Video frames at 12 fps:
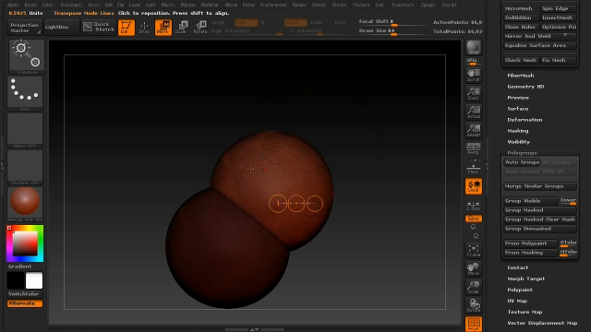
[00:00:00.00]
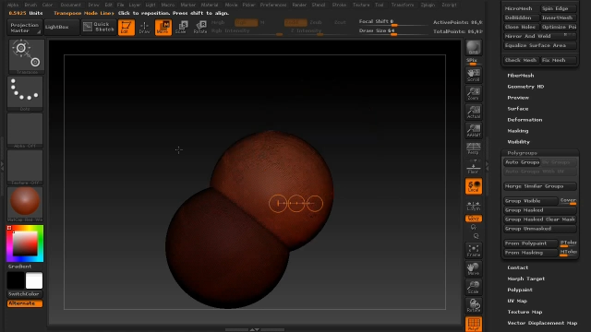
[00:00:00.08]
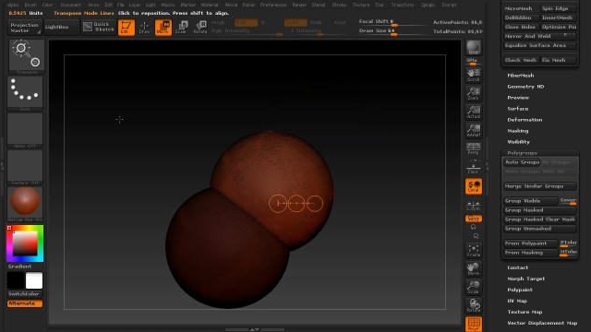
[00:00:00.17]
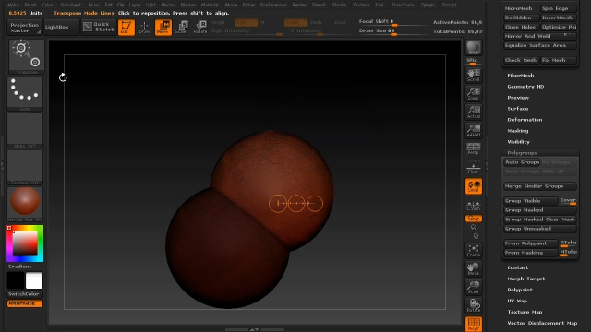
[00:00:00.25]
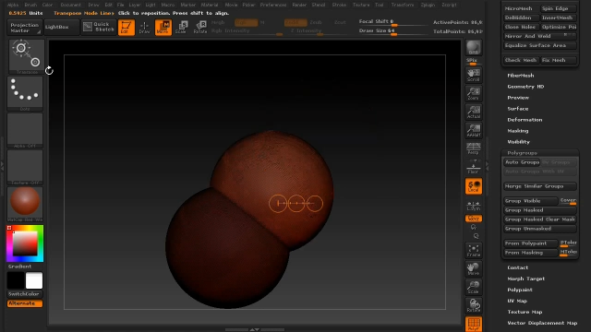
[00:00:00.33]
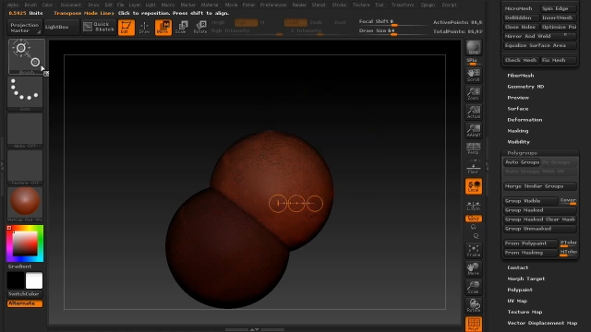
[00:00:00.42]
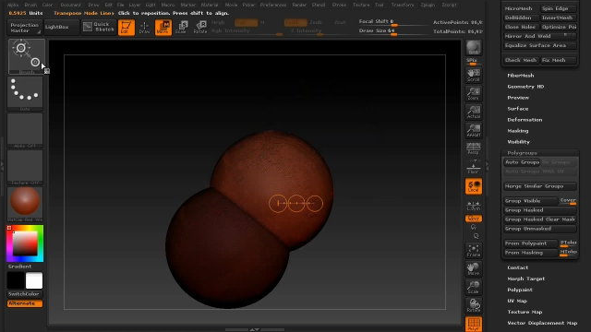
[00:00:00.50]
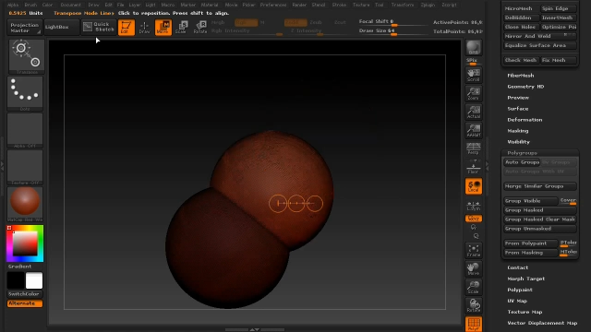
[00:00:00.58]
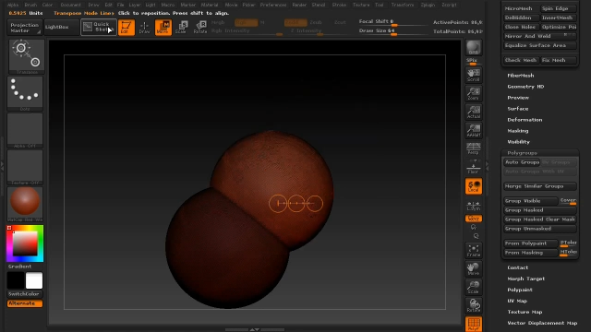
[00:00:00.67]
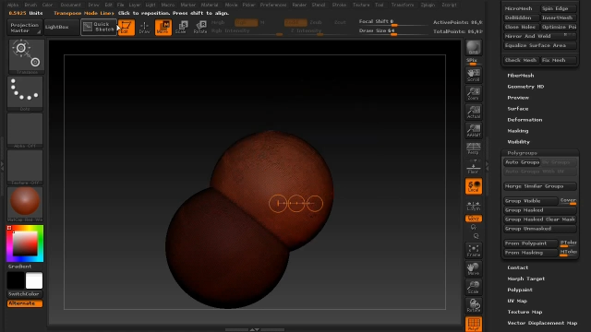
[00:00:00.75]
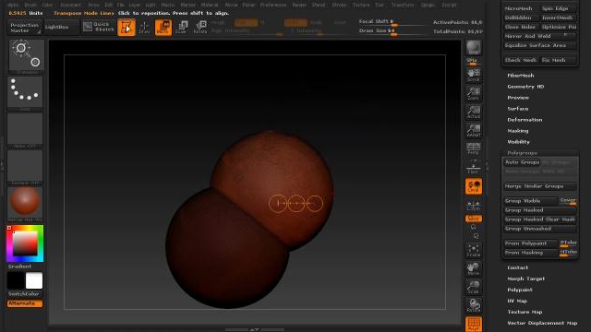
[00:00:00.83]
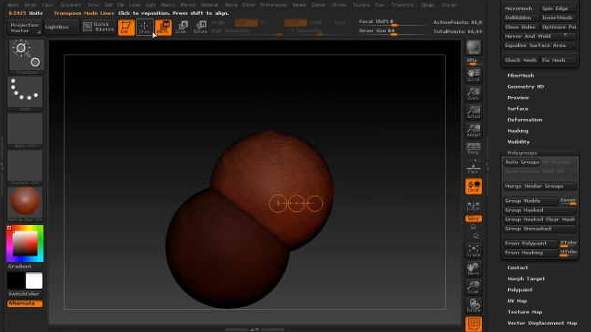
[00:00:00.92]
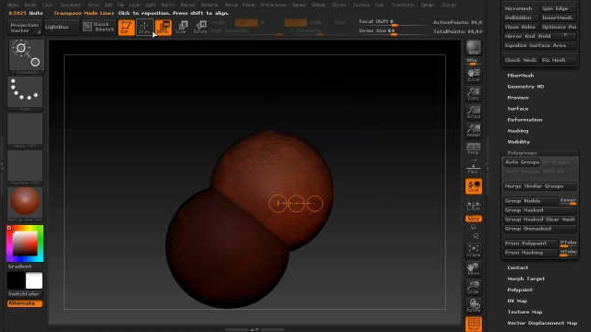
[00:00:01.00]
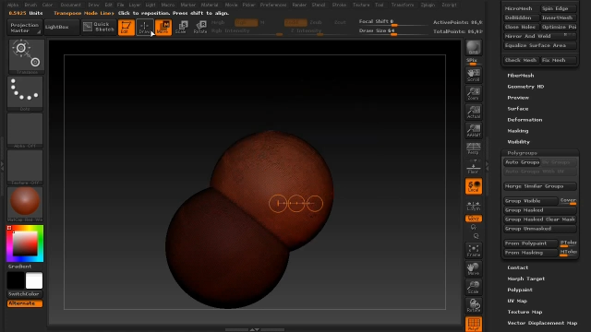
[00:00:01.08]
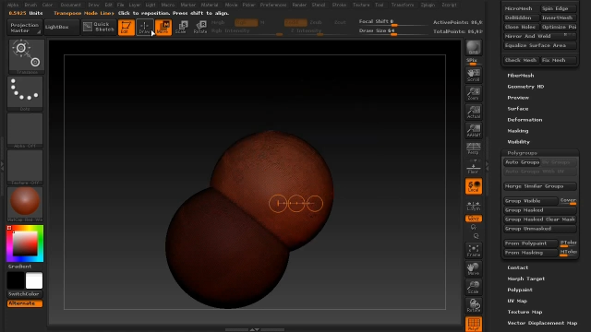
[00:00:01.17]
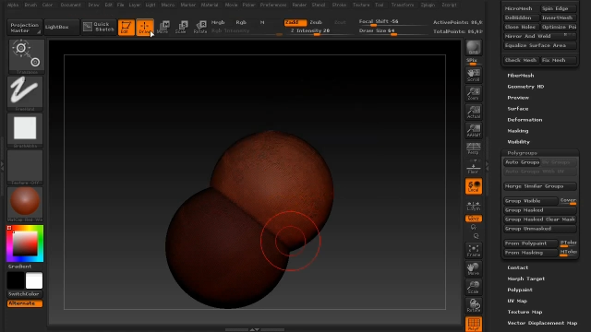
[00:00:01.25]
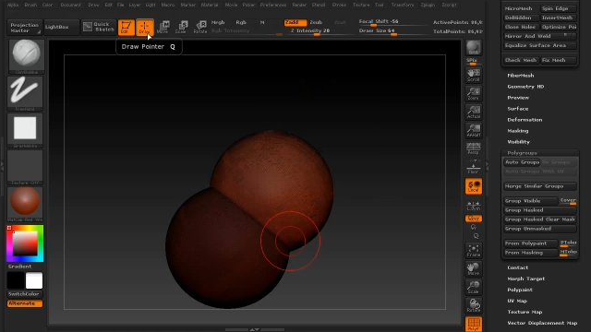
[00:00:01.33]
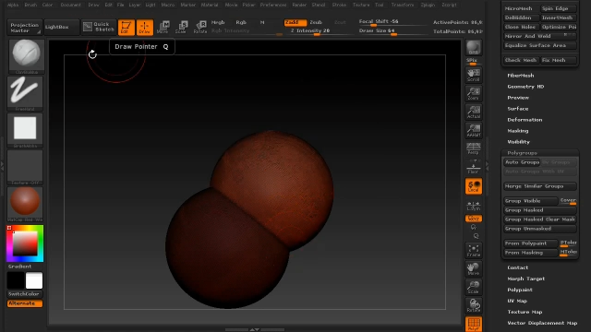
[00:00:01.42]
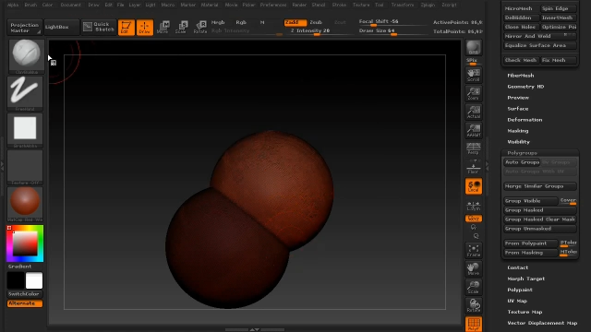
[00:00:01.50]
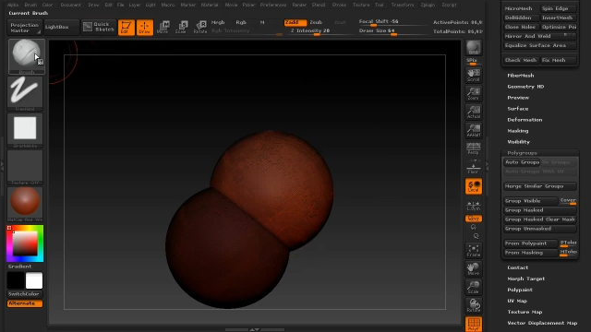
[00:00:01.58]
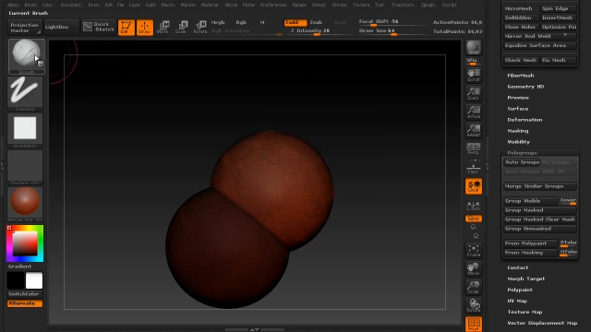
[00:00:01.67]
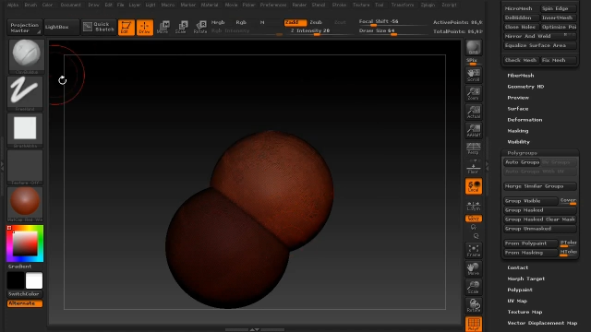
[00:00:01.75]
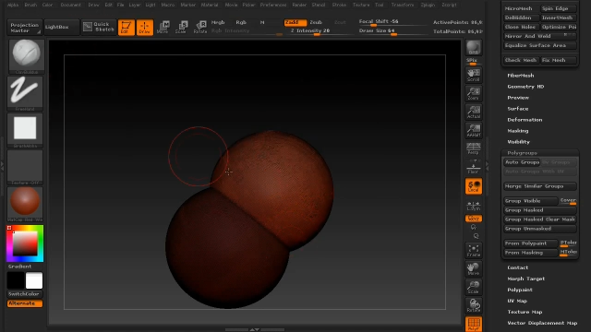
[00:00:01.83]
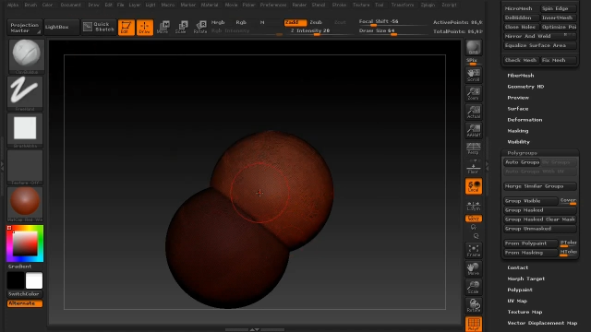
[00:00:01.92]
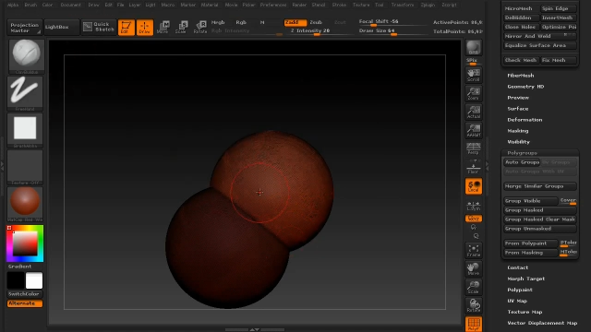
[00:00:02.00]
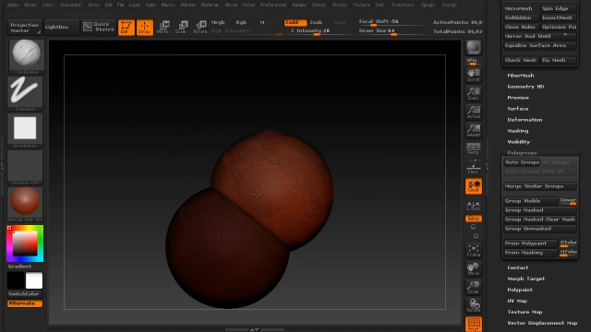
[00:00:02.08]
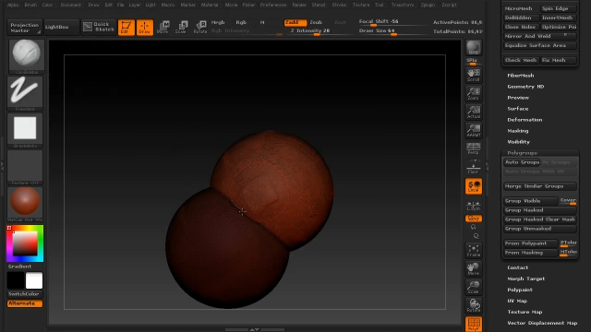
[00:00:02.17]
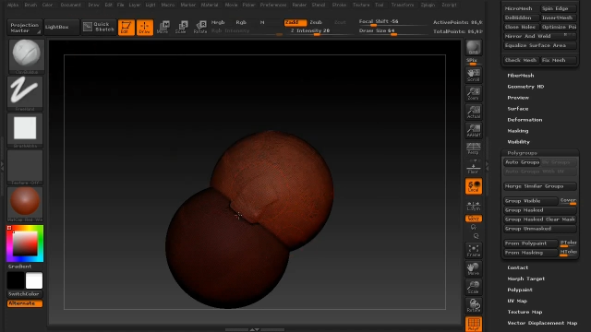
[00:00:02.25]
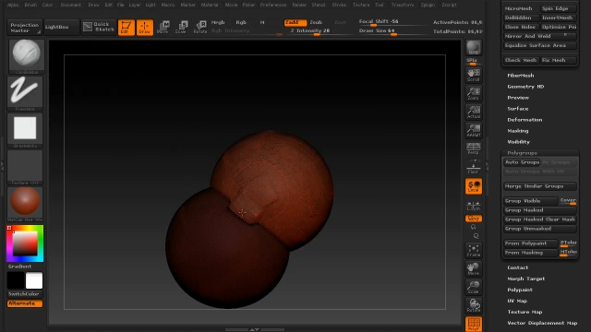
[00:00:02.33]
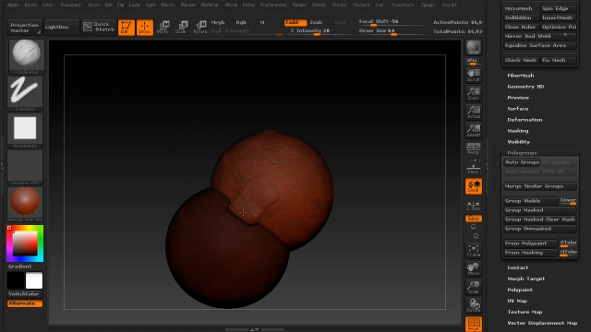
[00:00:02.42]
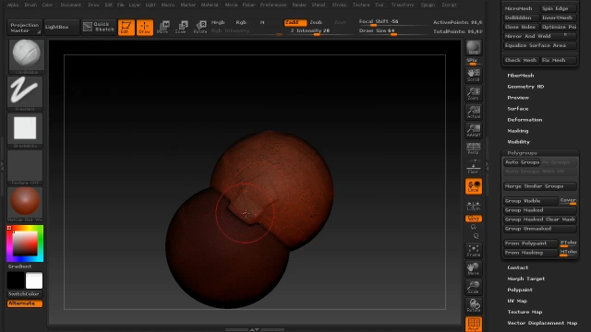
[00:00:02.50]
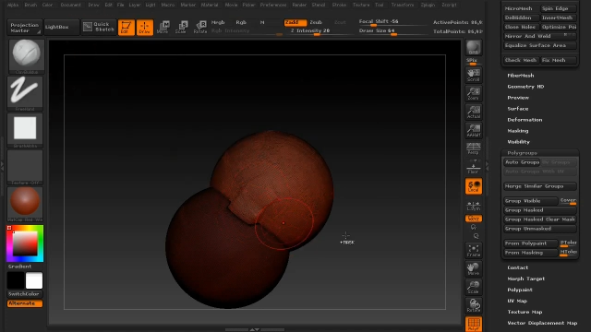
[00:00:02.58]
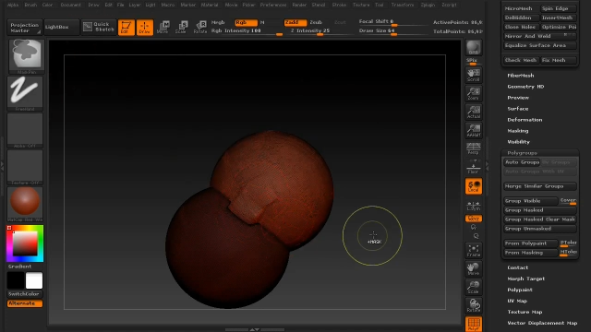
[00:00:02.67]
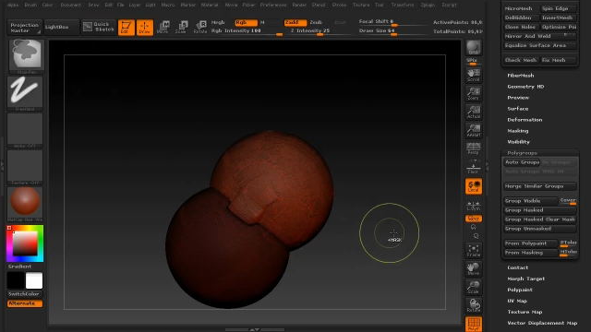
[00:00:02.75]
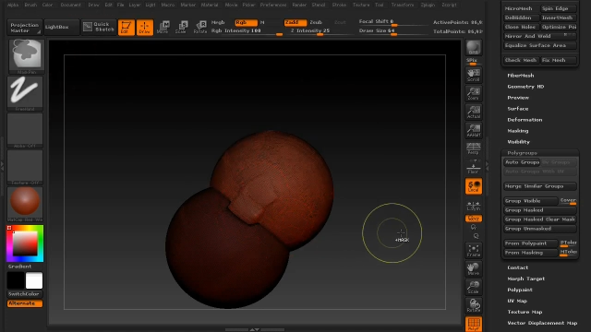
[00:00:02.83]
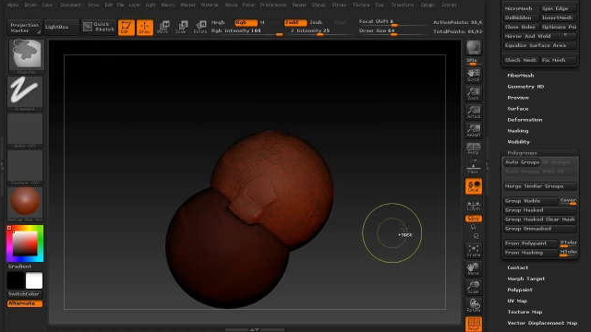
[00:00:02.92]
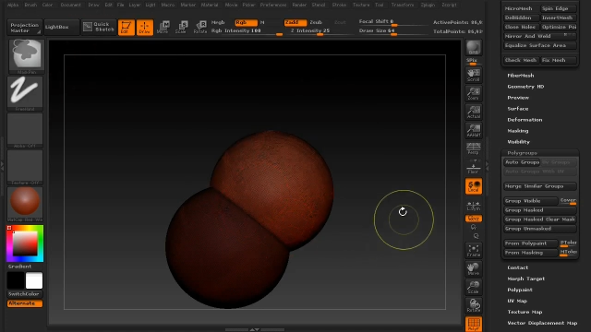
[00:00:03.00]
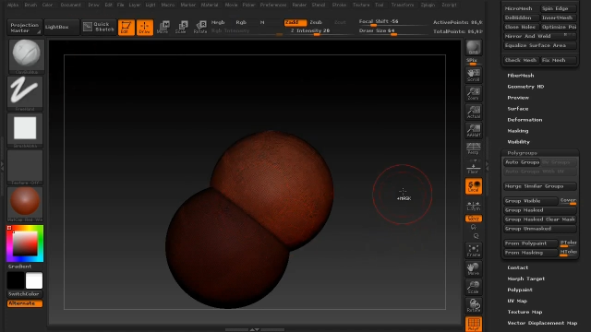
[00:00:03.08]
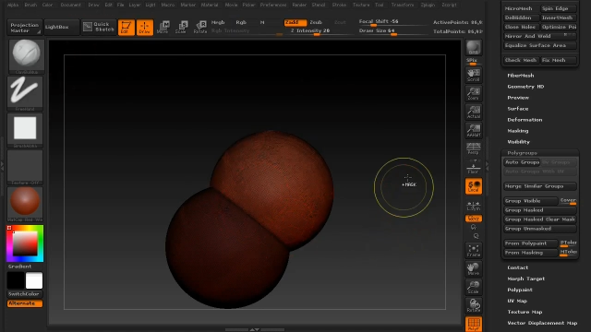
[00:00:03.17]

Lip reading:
Nobody's mouth can be seen.